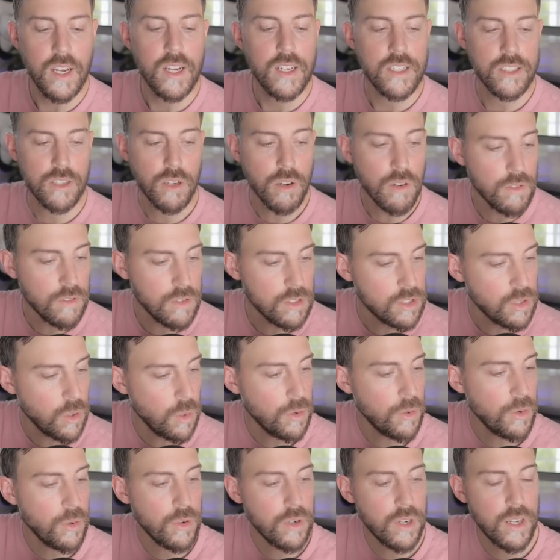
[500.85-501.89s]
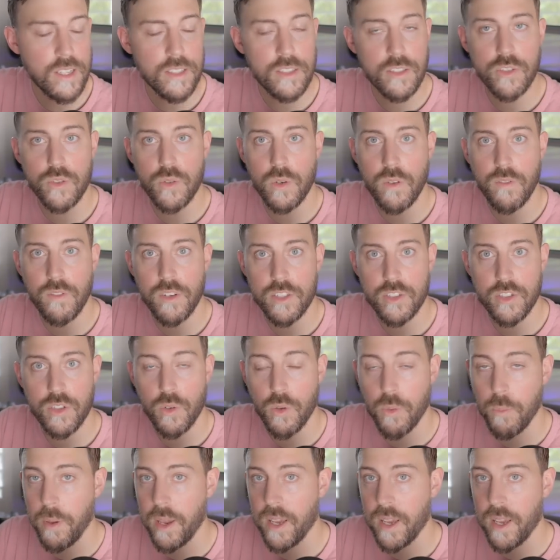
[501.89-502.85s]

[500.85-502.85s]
So Toyota has a joint venture with